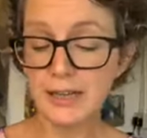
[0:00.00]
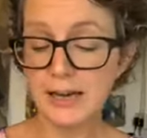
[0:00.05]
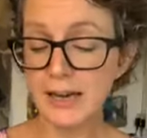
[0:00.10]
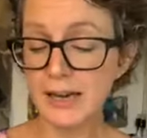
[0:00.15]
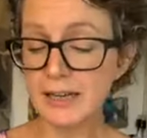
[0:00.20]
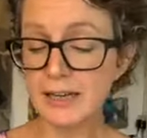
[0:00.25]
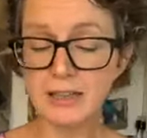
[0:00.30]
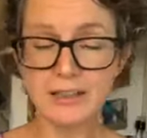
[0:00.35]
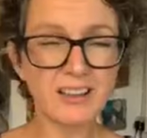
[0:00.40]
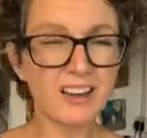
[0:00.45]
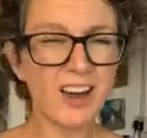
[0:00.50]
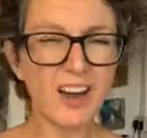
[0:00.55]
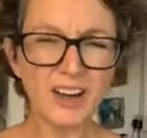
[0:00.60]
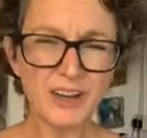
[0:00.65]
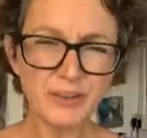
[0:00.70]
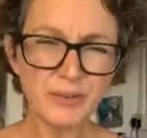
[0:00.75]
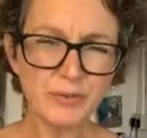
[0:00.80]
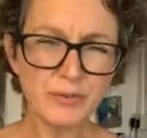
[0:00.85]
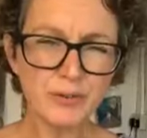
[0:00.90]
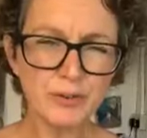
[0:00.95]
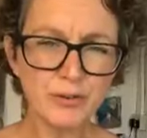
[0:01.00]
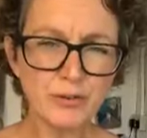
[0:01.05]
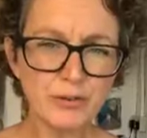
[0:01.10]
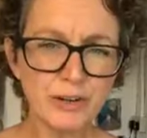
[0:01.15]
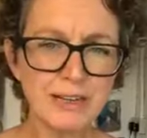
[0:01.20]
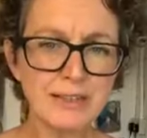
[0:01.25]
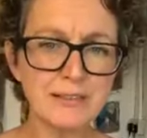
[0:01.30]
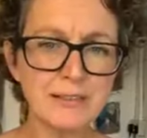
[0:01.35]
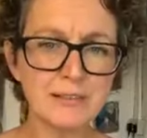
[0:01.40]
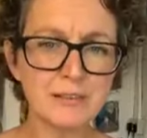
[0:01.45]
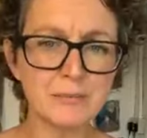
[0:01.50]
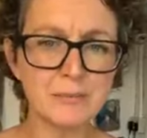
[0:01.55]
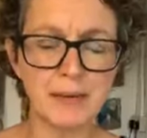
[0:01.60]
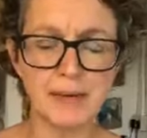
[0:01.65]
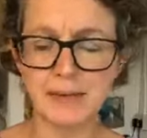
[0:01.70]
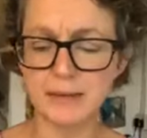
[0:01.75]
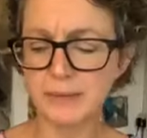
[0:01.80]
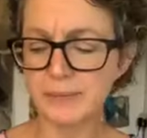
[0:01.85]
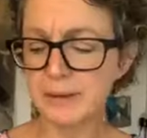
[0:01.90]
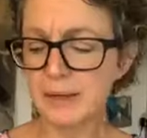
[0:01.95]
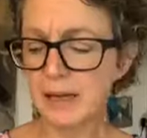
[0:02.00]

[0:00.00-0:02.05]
and it kind of frustrates me.